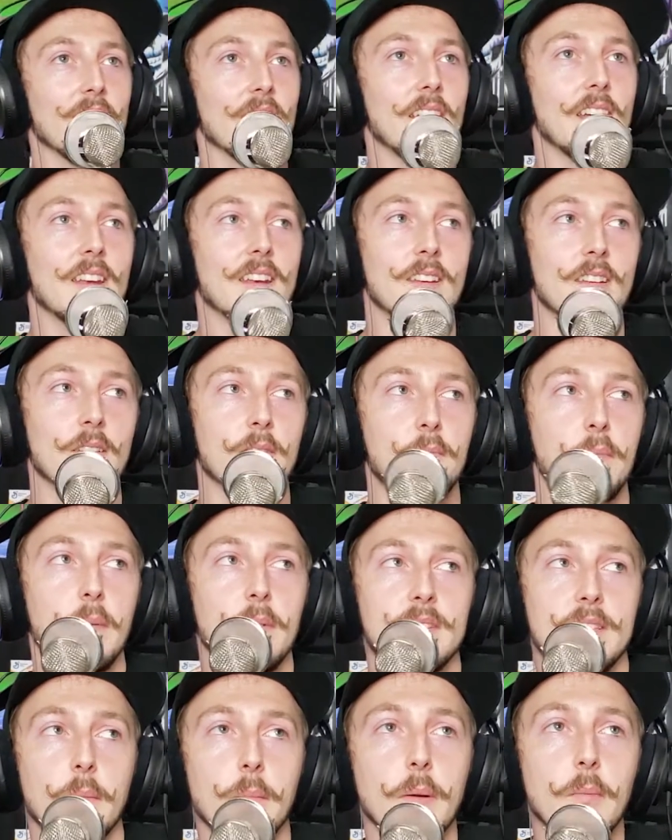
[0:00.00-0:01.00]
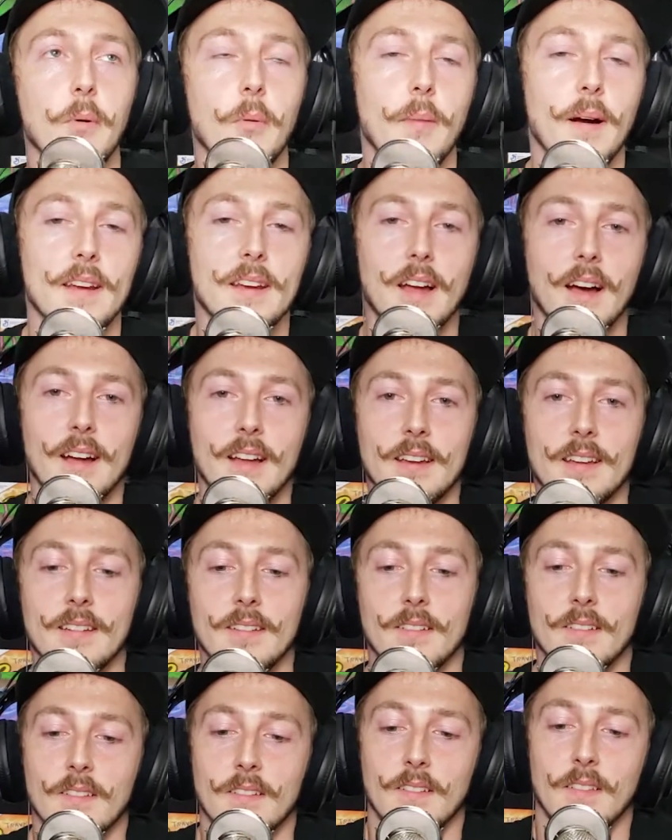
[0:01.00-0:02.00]
and some people might not
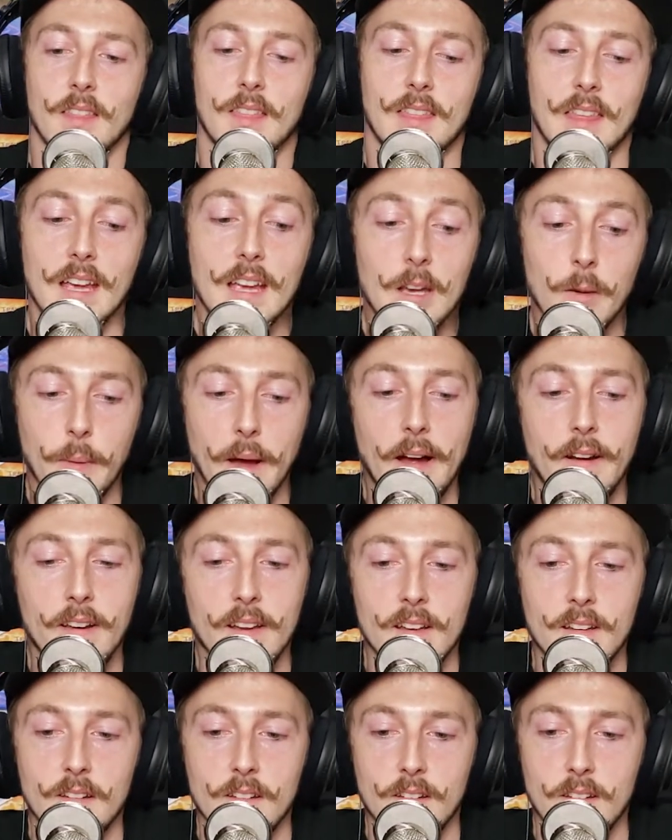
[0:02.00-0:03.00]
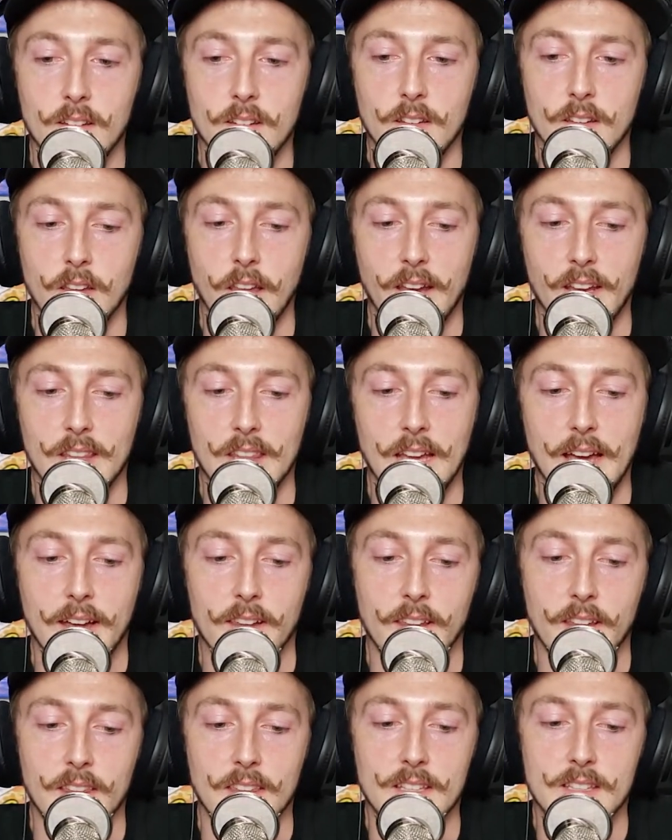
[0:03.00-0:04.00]
think about it like that.
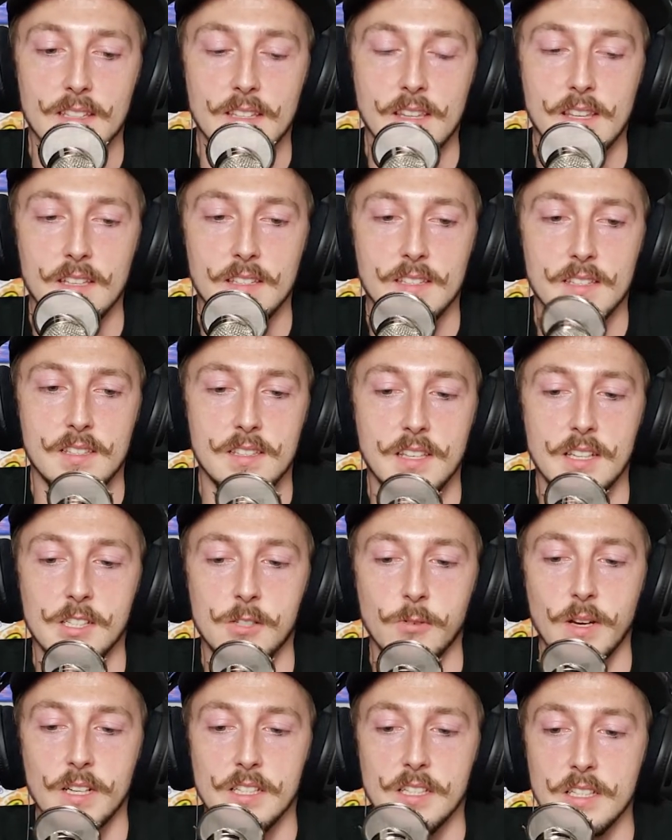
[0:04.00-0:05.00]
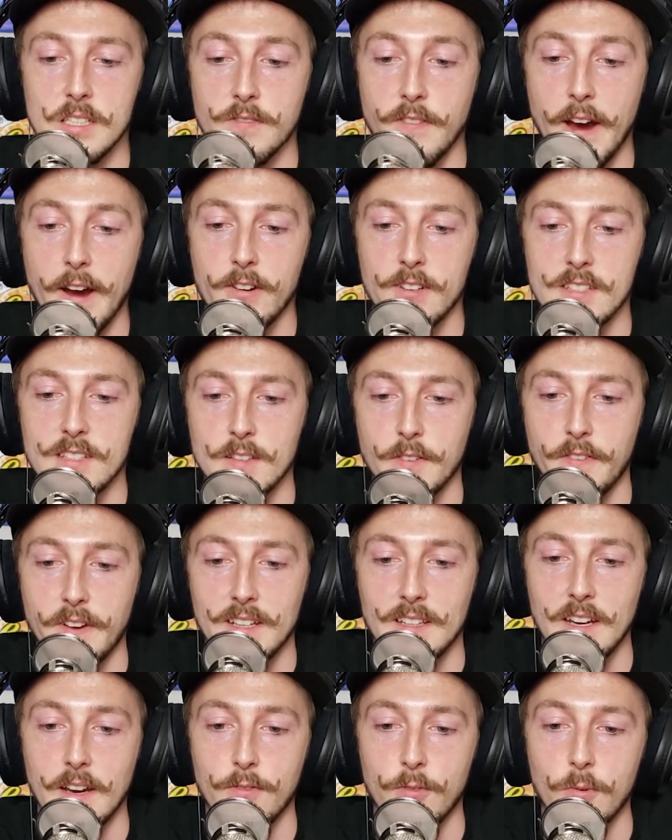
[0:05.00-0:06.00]
Like this situation, this virus is
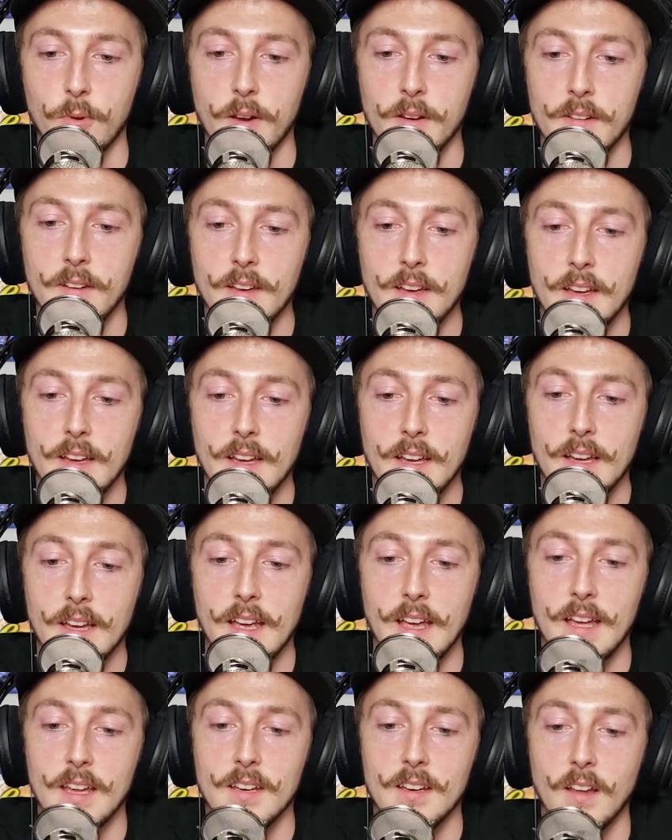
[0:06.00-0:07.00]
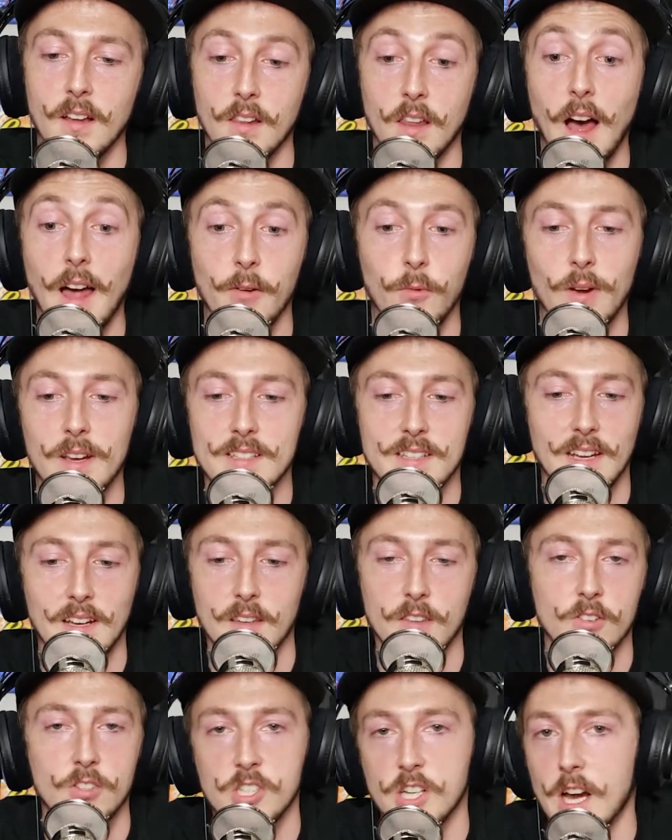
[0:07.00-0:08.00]
affecting everyone in a lot of ways, like
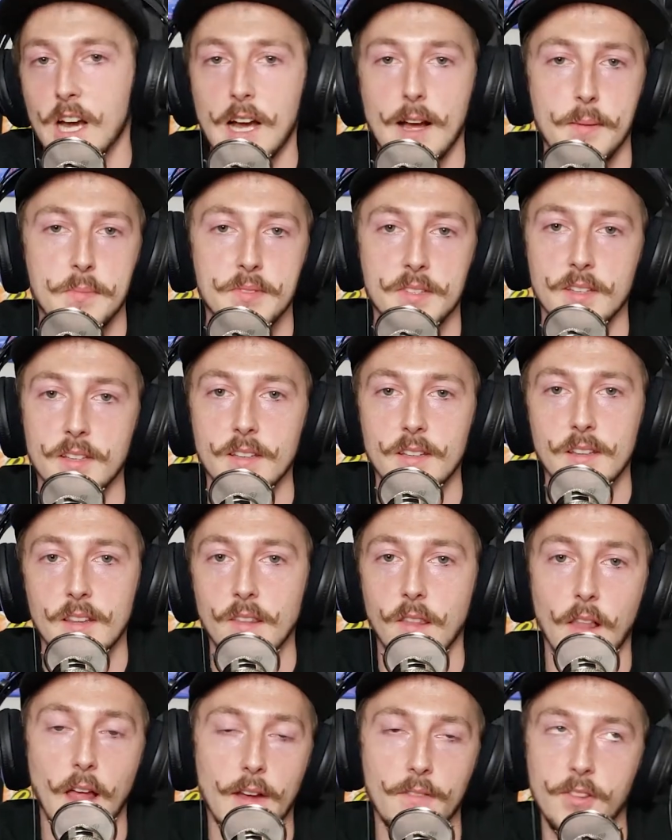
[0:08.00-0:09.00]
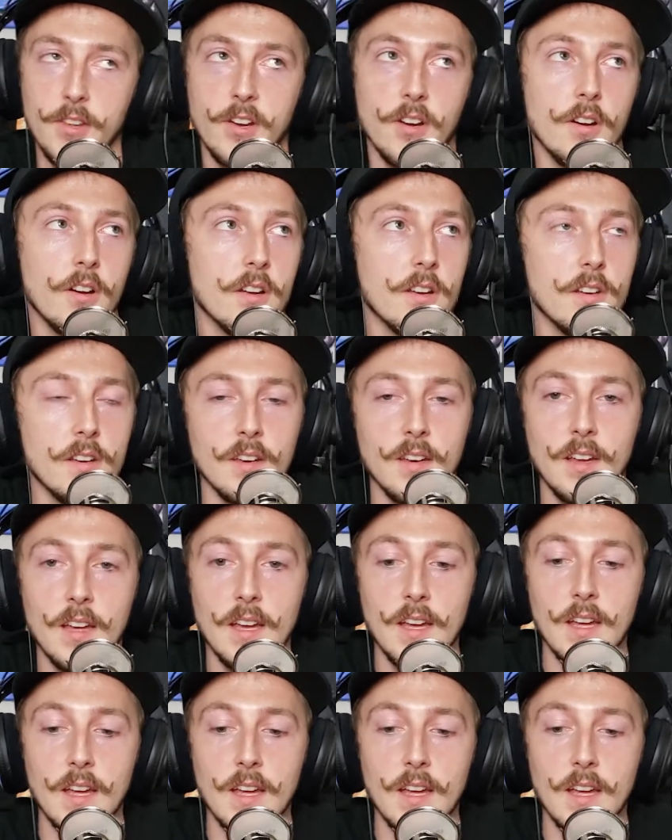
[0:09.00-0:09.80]
their jobs and livelihood and